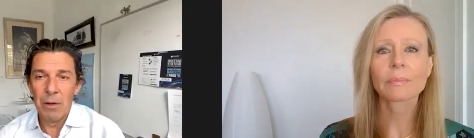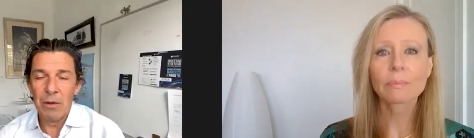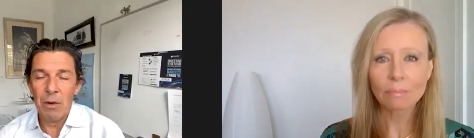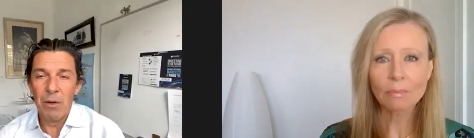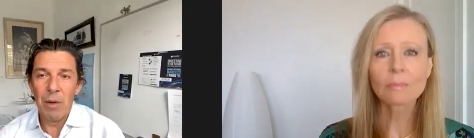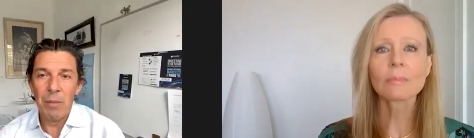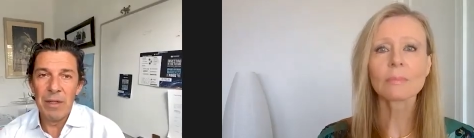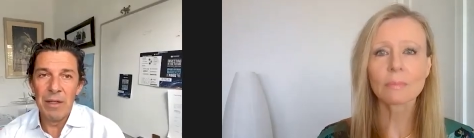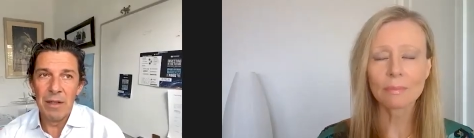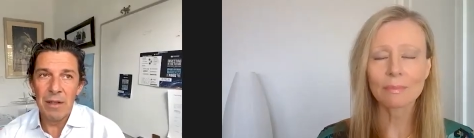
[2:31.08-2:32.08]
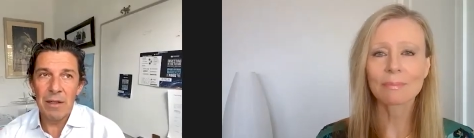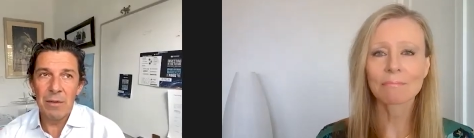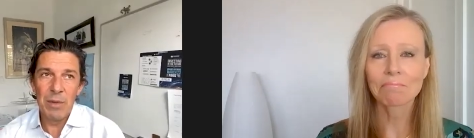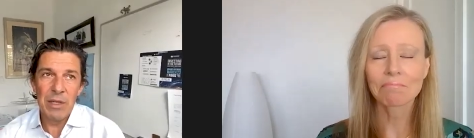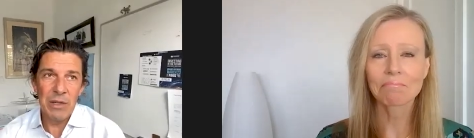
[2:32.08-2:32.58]
Speaker 1: grow their
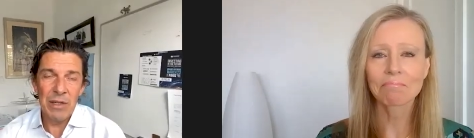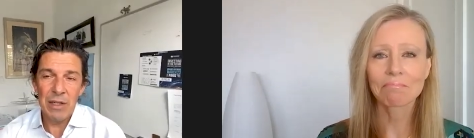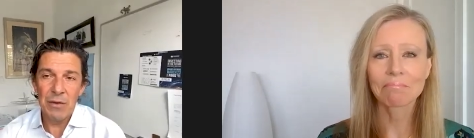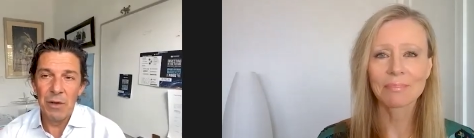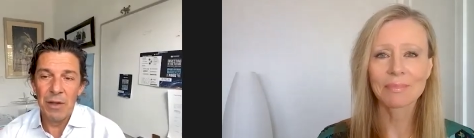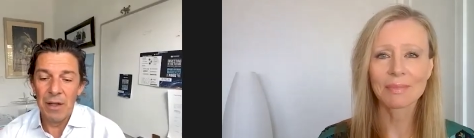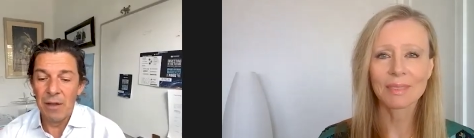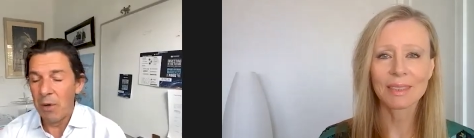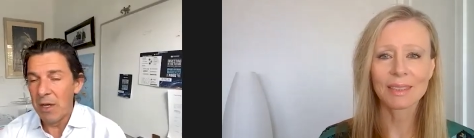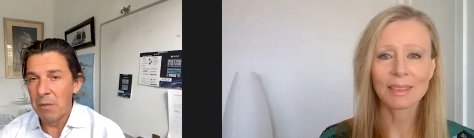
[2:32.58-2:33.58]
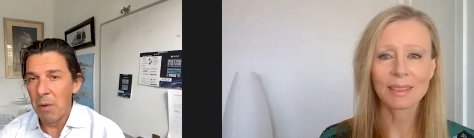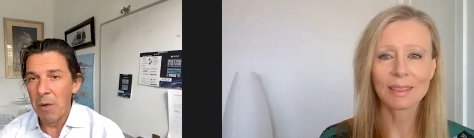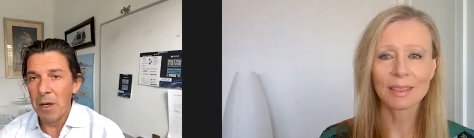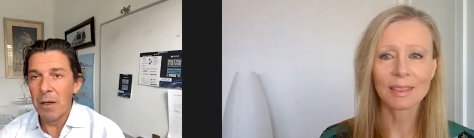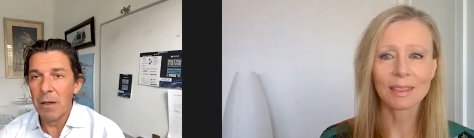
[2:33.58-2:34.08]
business, be successful, and then raise
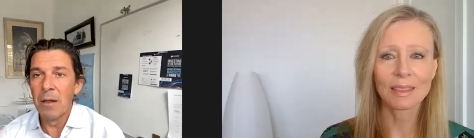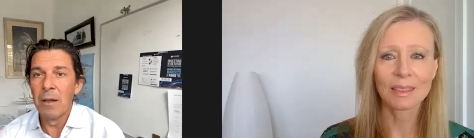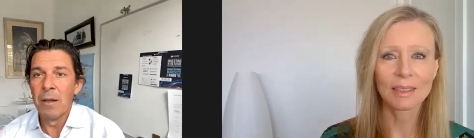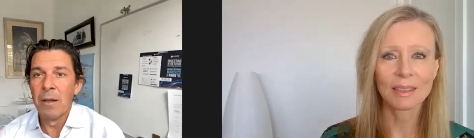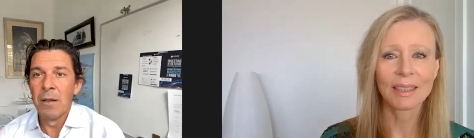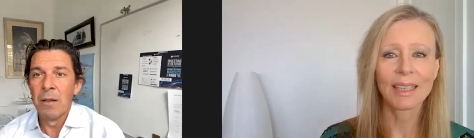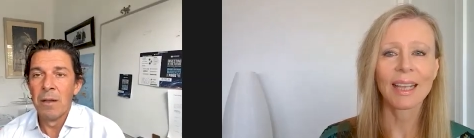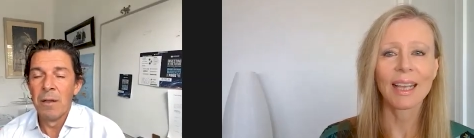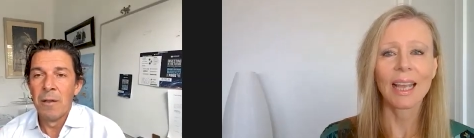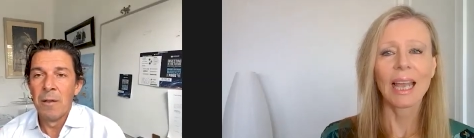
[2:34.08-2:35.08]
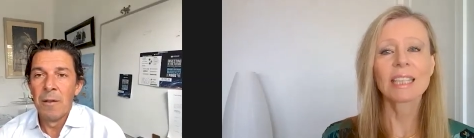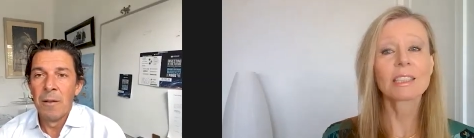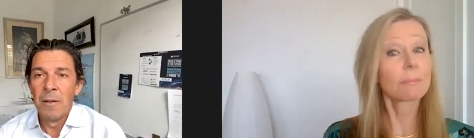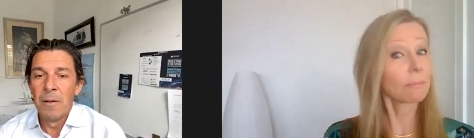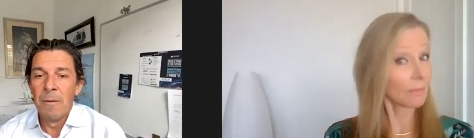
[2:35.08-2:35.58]
more money.
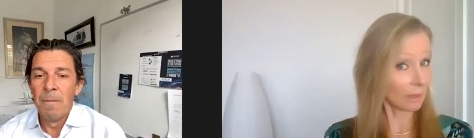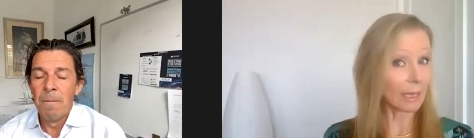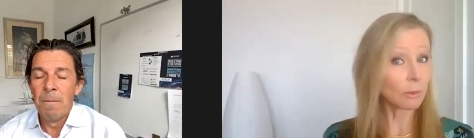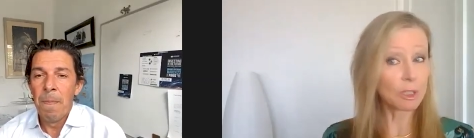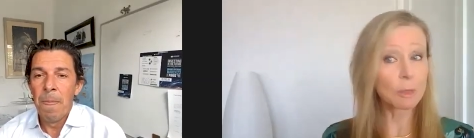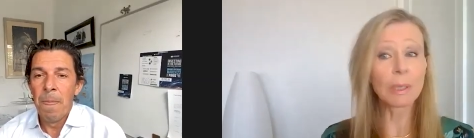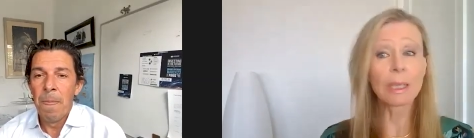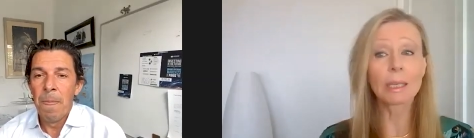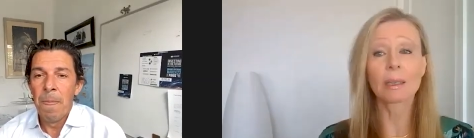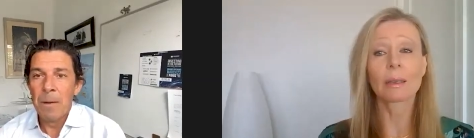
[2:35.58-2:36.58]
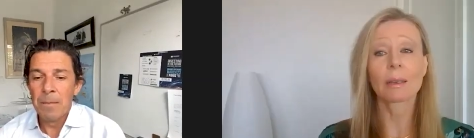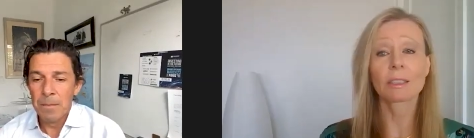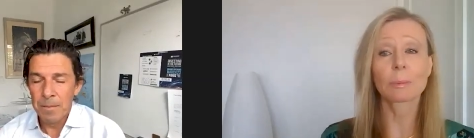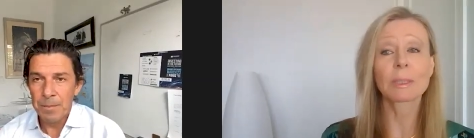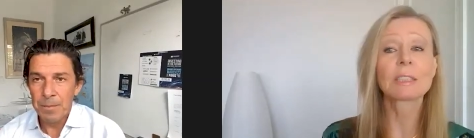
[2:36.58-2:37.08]
Speaker 2: And can we speak
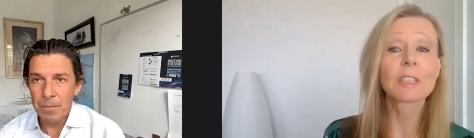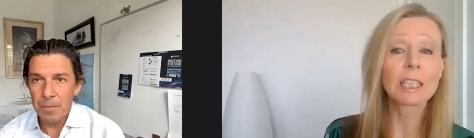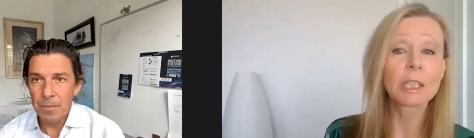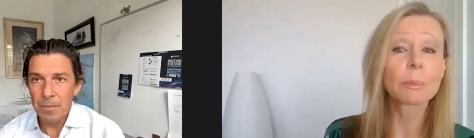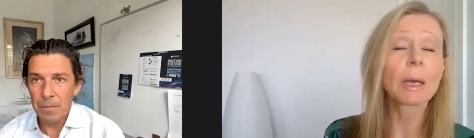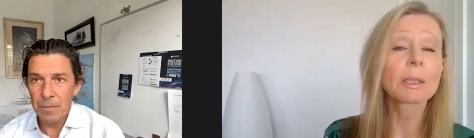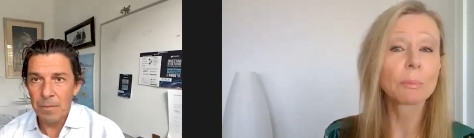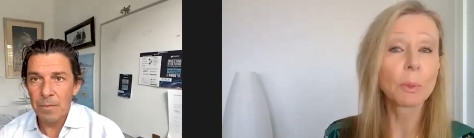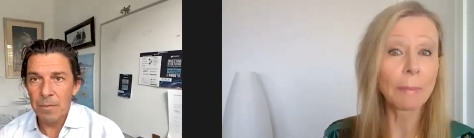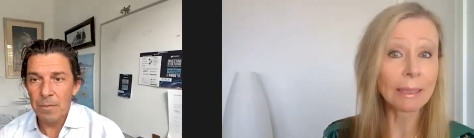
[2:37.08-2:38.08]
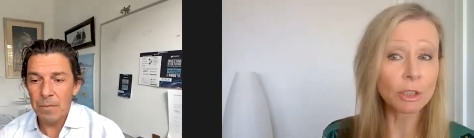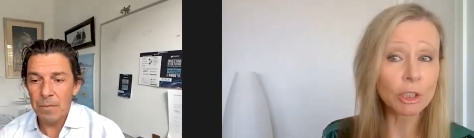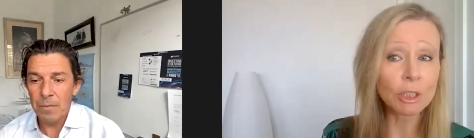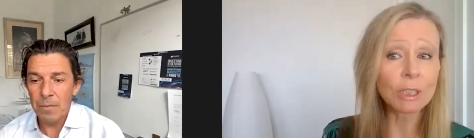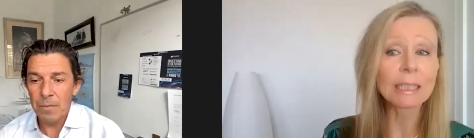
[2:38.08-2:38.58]
specifically about
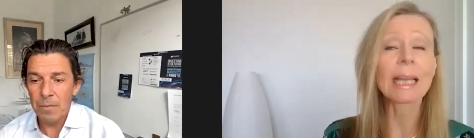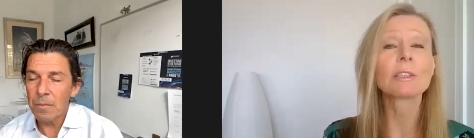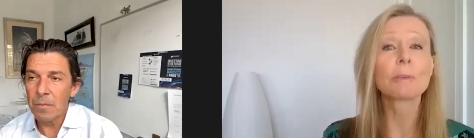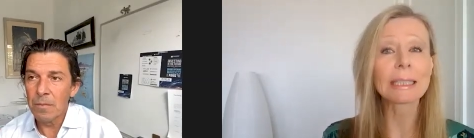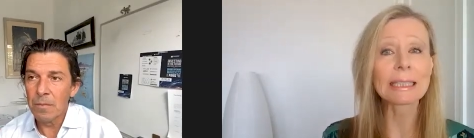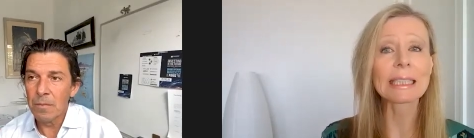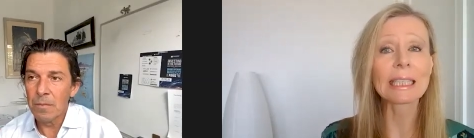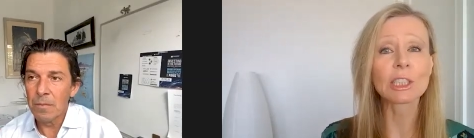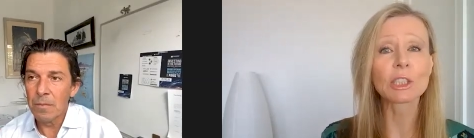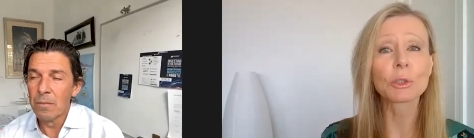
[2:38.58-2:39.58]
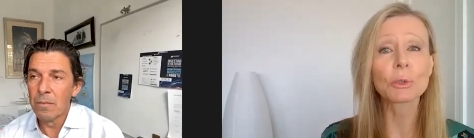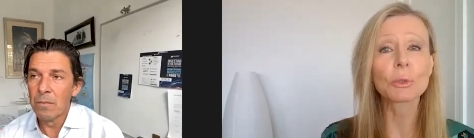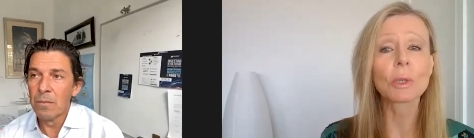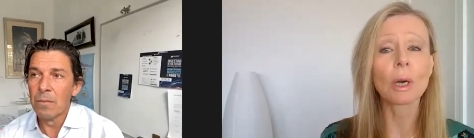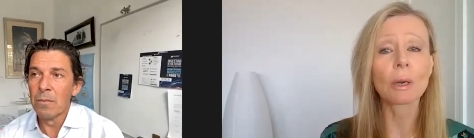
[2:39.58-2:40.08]
Momentus and Red
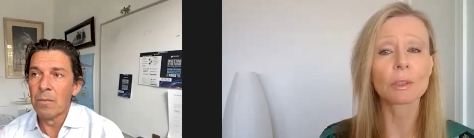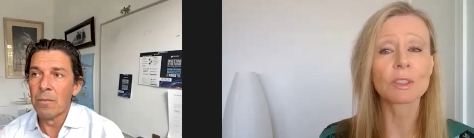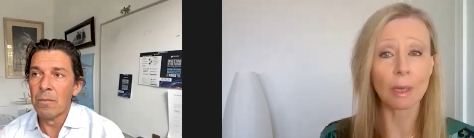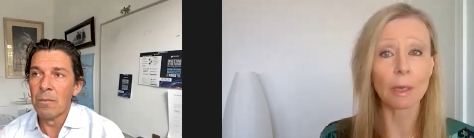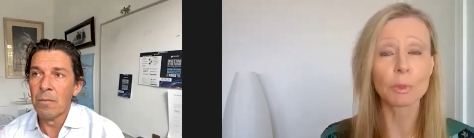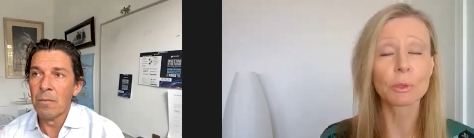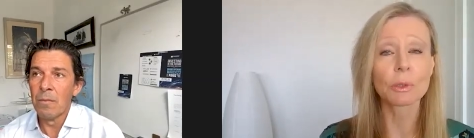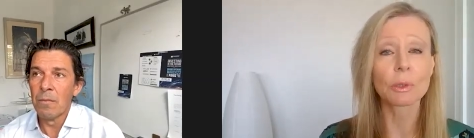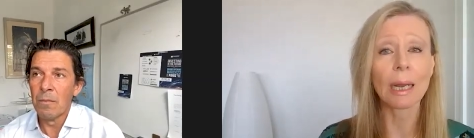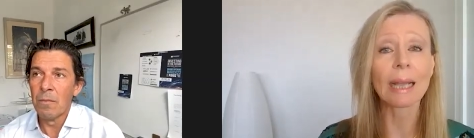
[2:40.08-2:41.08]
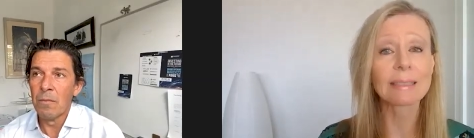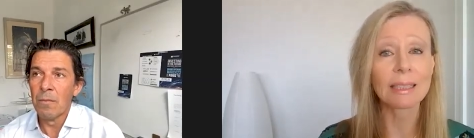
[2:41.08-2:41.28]
6, two of the startups you're